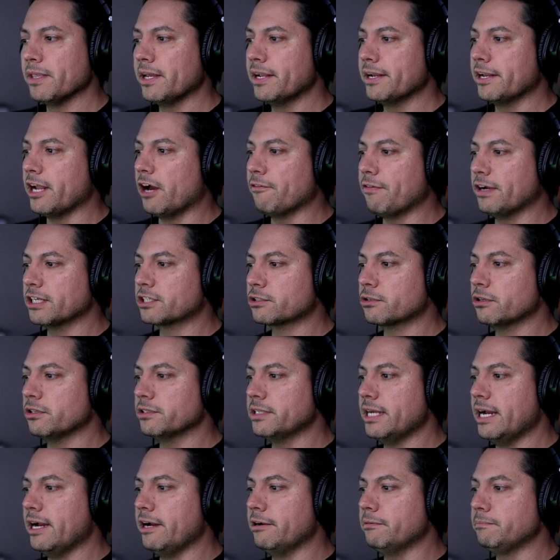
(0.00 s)
Now, if I scroll
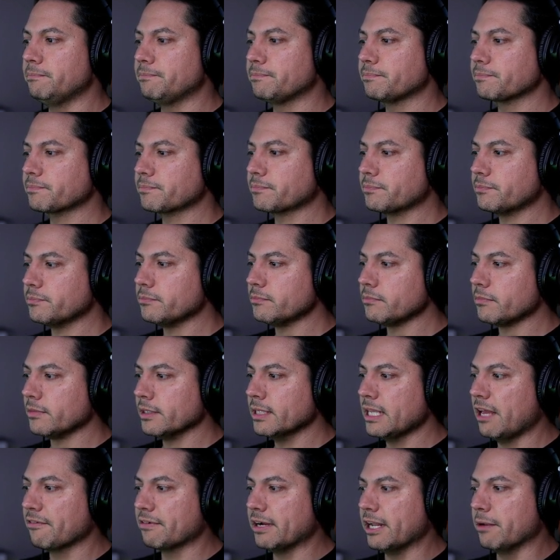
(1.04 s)
down,
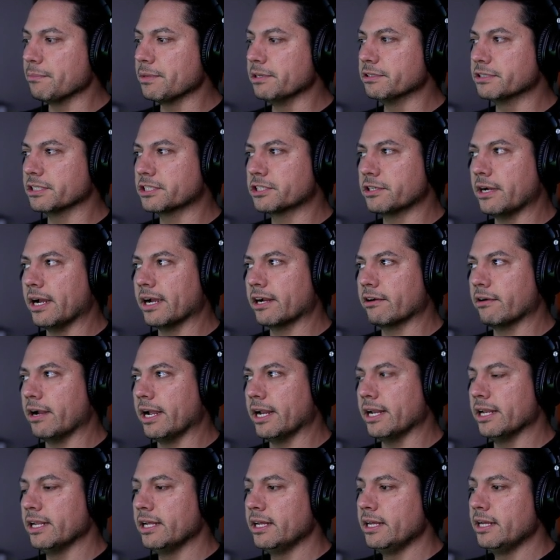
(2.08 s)
I've got a music track,
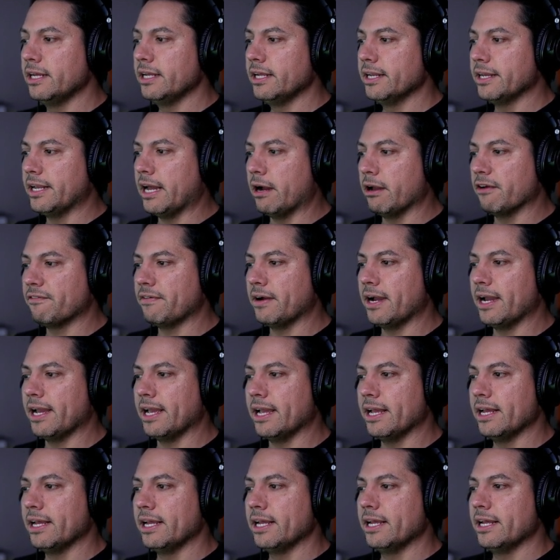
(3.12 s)
right? Now, if I
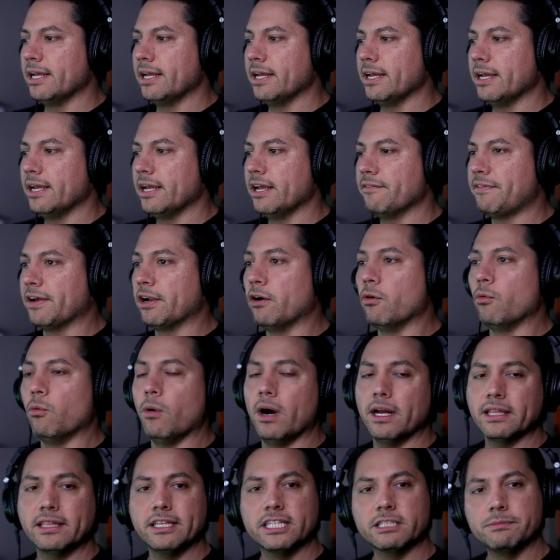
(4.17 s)
if I don't
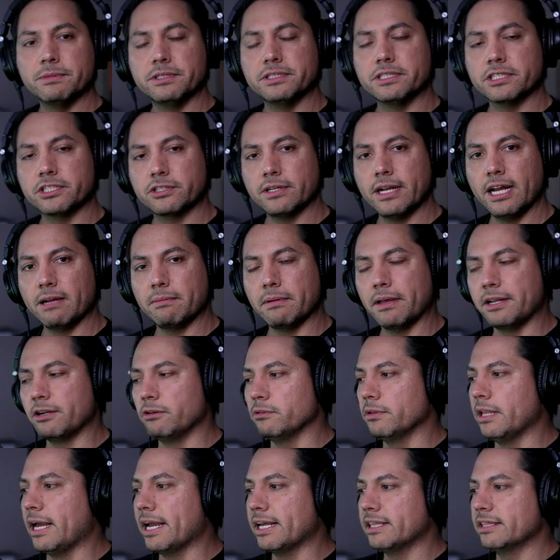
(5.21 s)
want this music track, maybe I
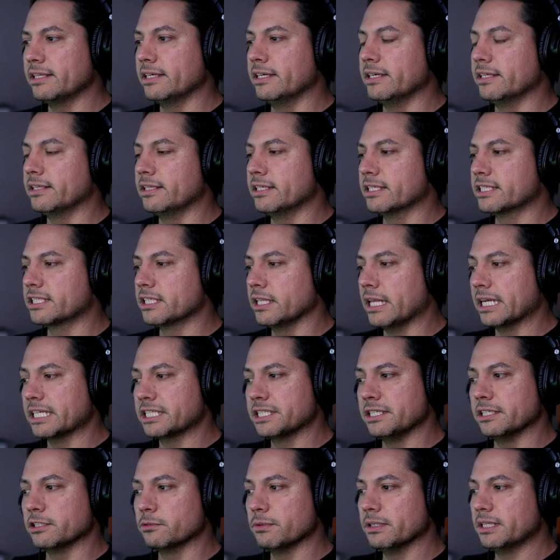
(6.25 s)
don't like the, the
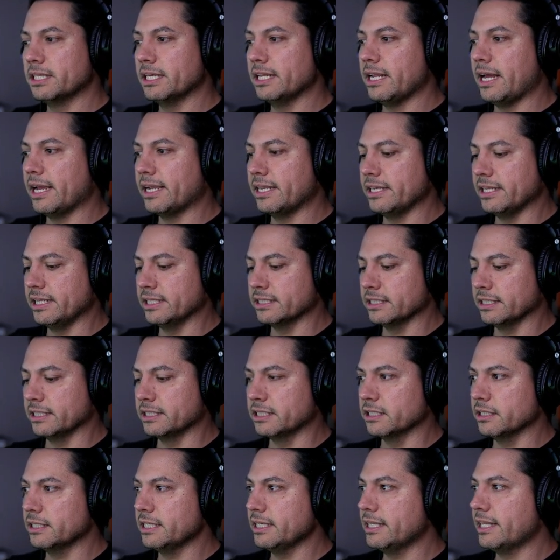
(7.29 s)
selection that's with it, I can easily
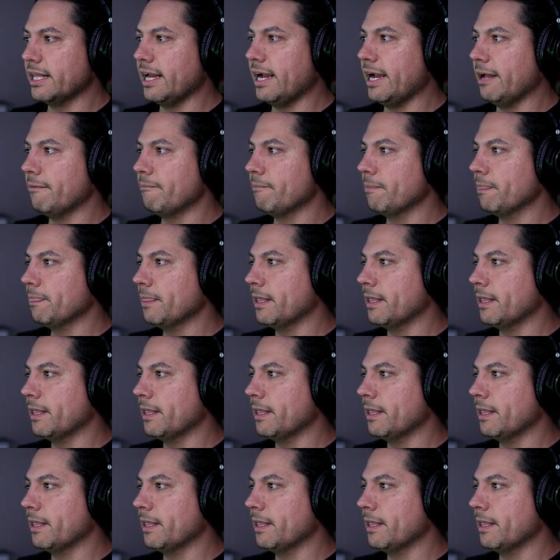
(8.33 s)
delete that.